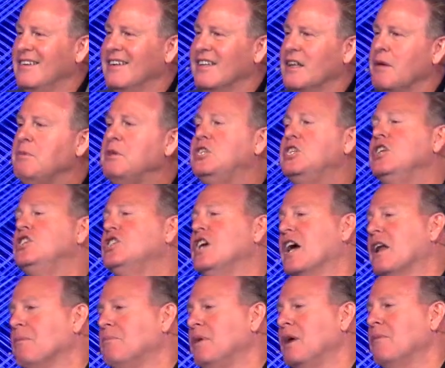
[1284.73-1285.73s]
Let me teach you
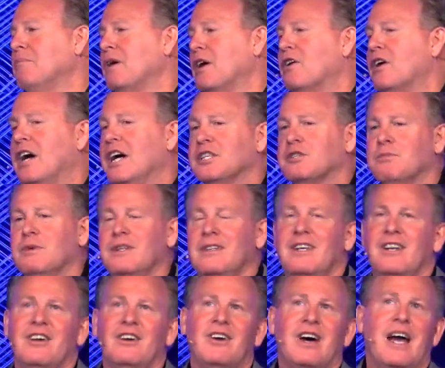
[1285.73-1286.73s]
how to be a better husband.
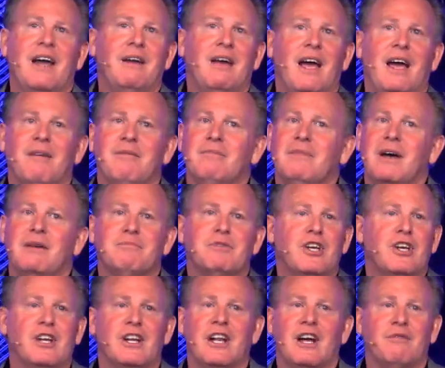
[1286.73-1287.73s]
You know, I'm
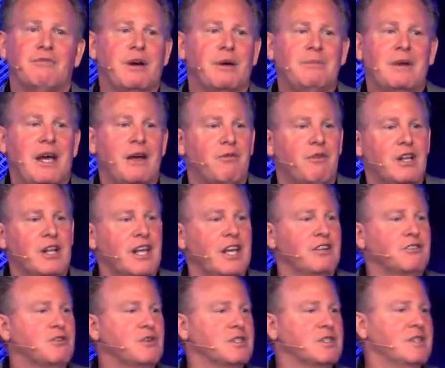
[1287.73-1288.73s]
good enough. I'm not really
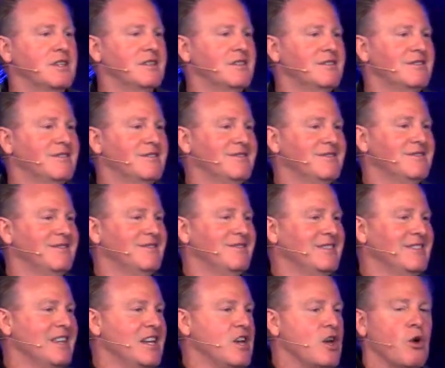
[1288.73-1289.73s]
interested.
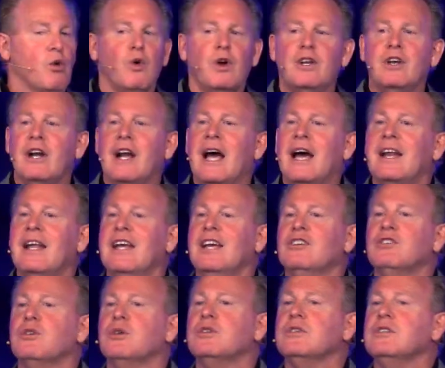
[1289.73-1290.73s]
When you're not
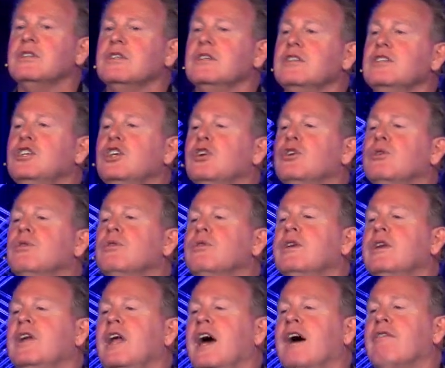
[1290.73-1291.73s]
interested, you
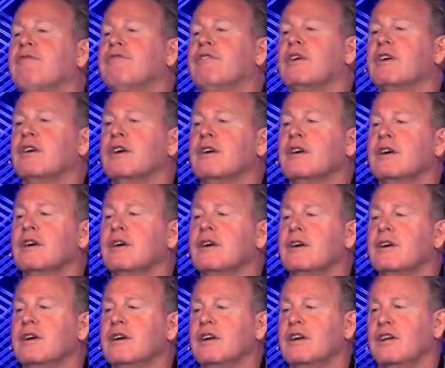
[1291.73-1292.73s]
never
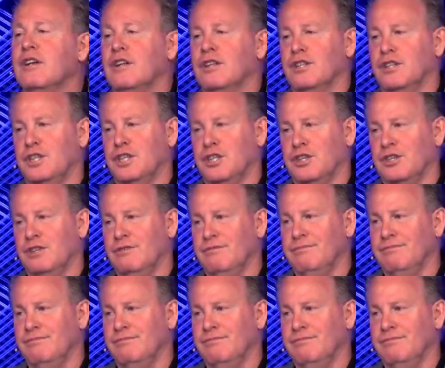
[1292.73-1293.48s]
learn.